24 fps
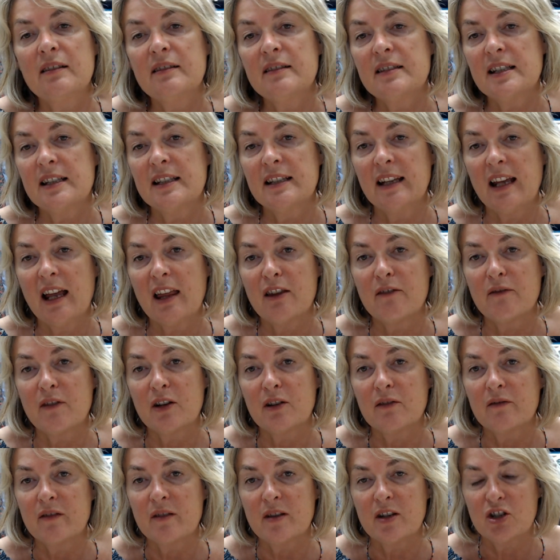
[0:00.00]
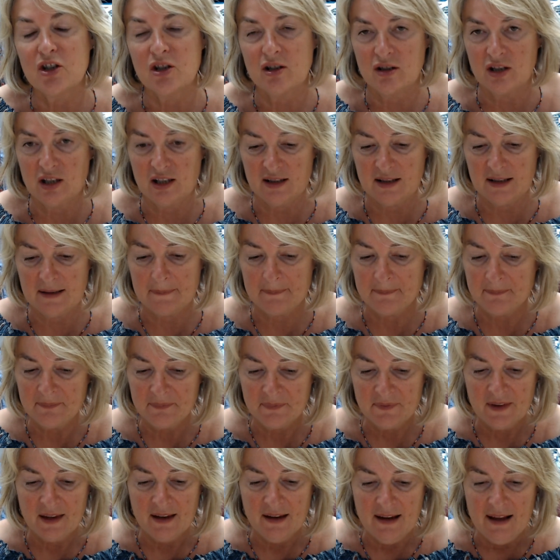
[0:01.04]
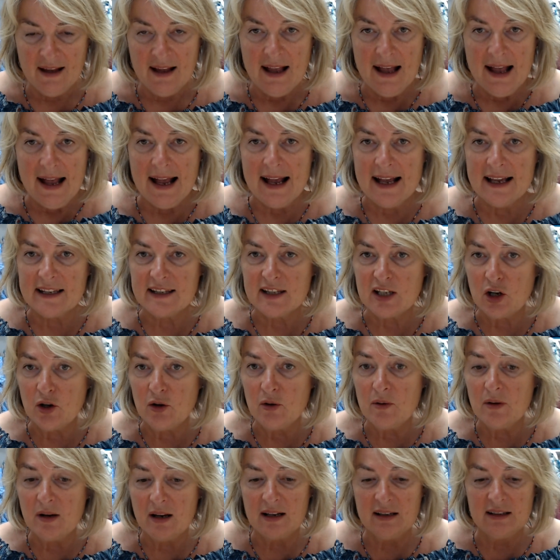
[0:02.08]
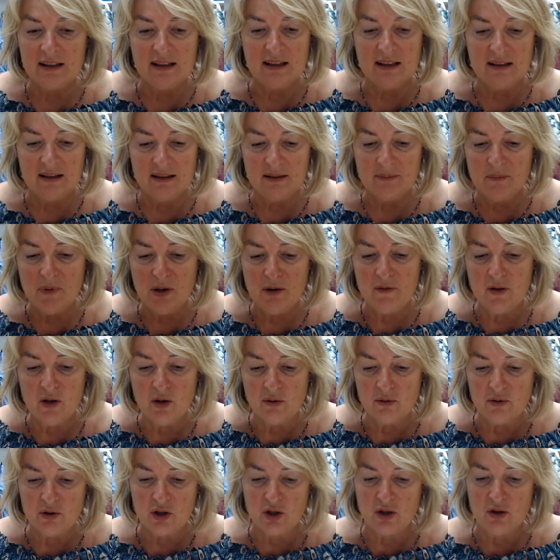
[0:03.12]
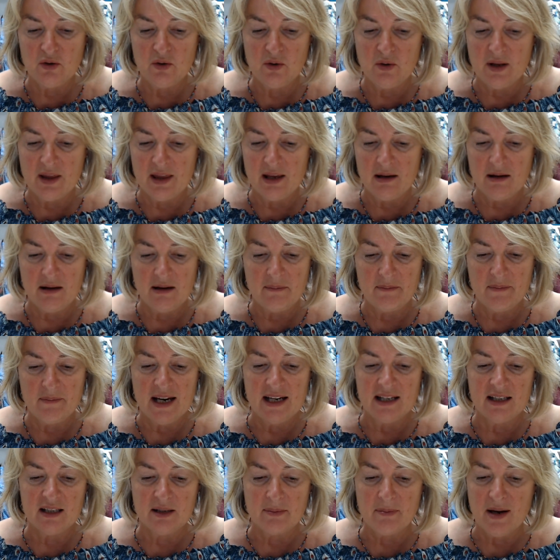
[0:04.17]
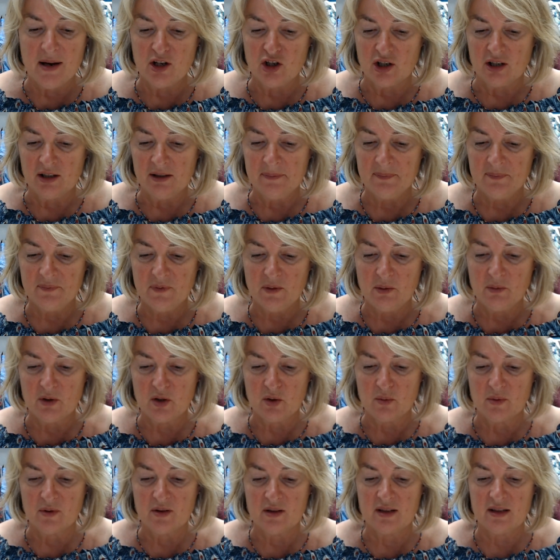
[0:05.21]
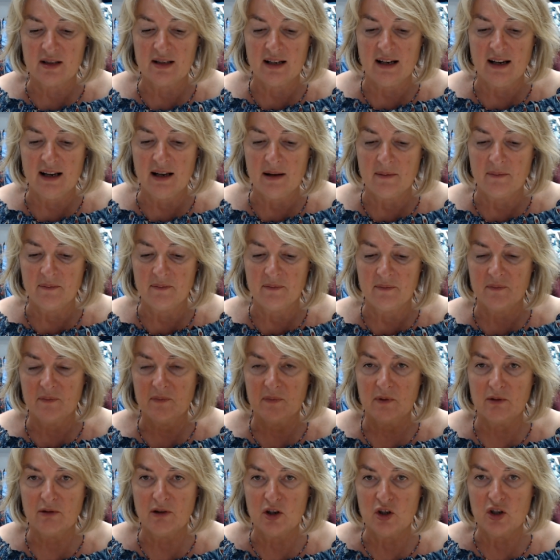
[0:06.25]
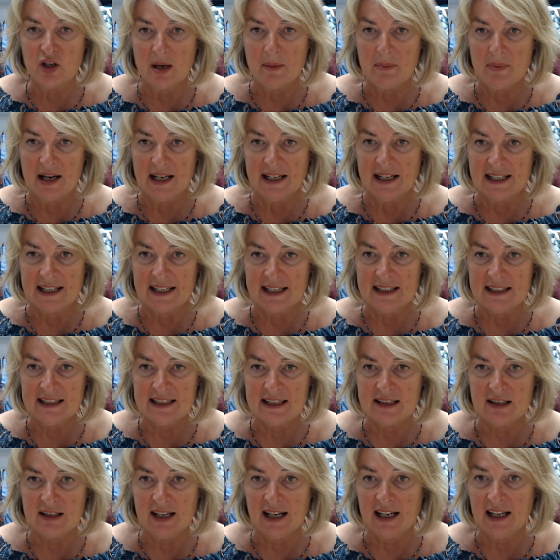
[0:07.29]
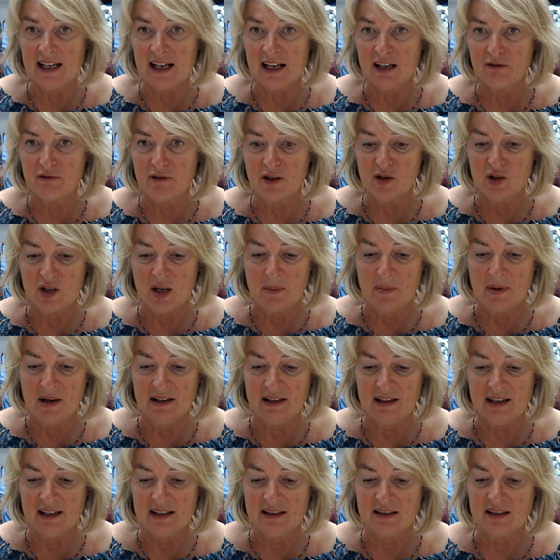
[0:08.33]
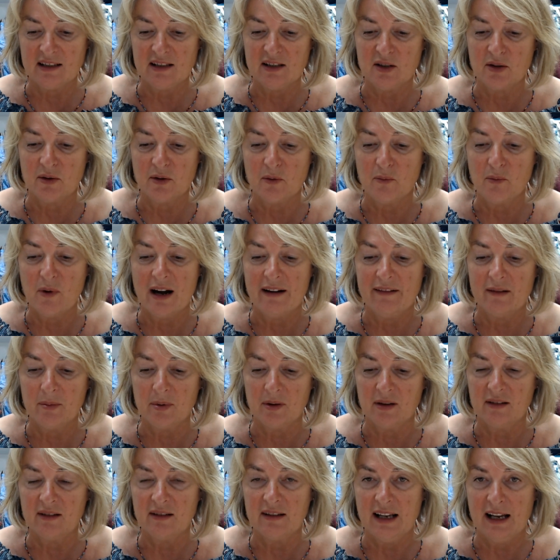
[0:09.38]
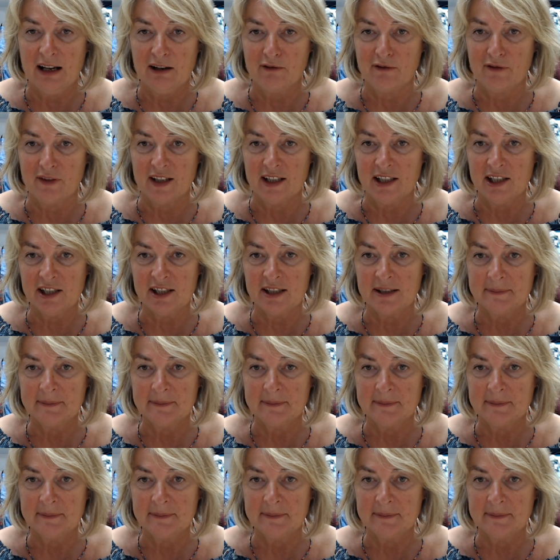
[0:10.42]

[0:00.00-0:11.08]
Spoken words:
didn't get the vote from the judges. So moving on to the made to measure, which was crochet blankets, secondhand crochet blankets into a wearable outfit.